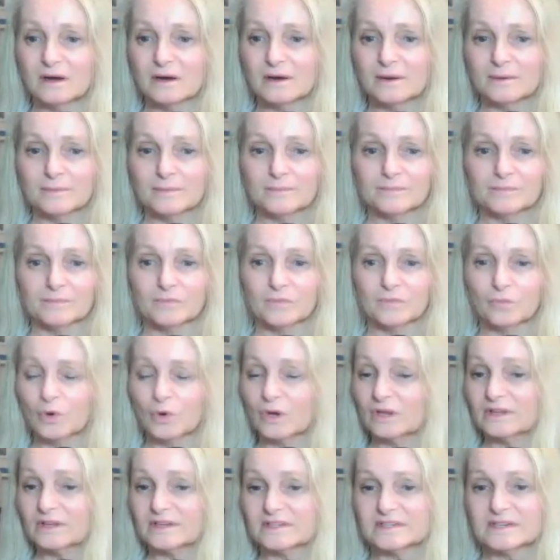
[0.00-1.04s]

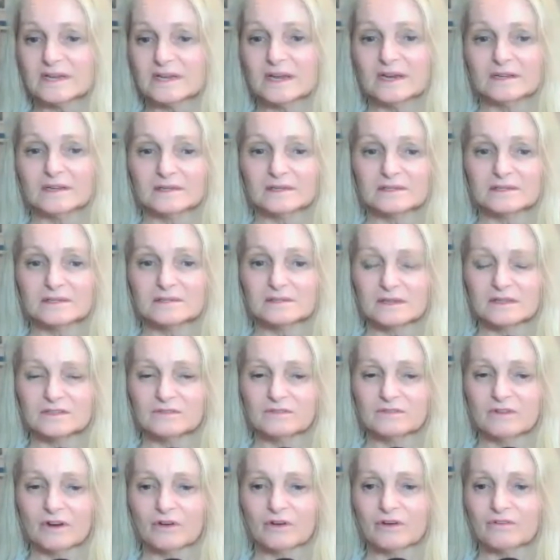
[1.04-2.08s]
Real estate is
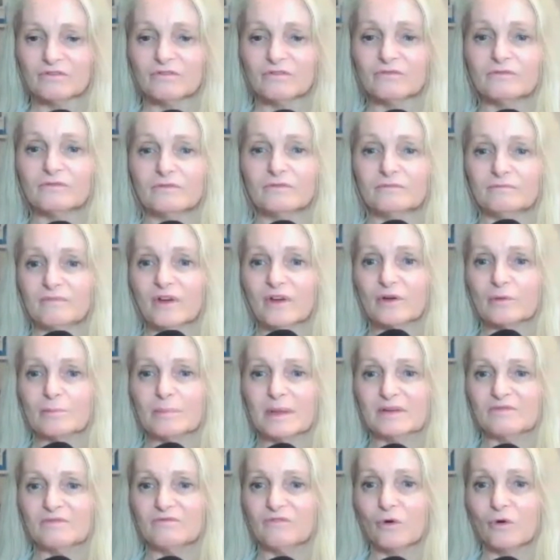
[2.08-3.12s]
a very, very
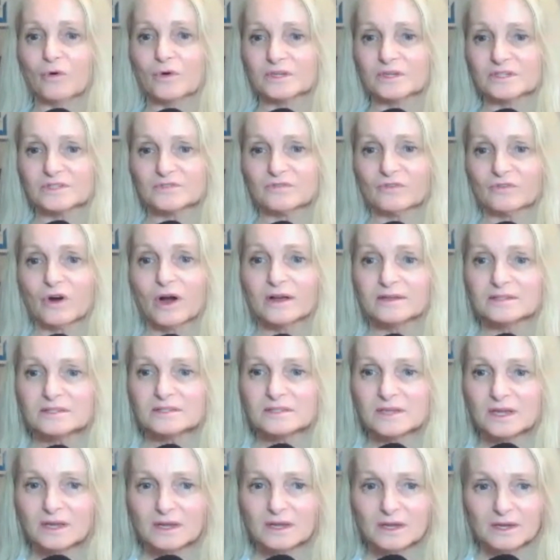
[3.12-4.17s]
big focus for
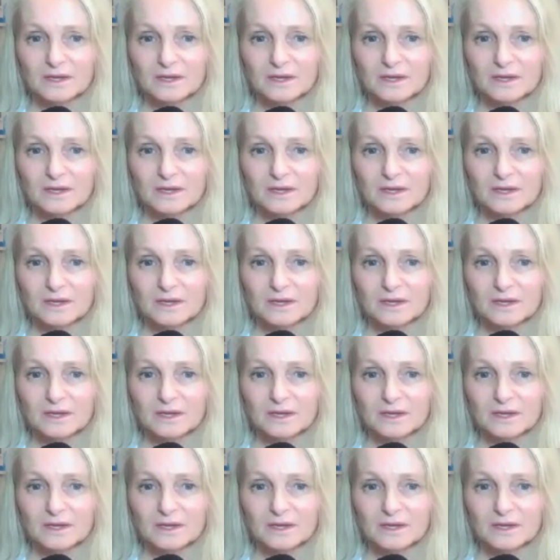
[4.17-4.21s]
us,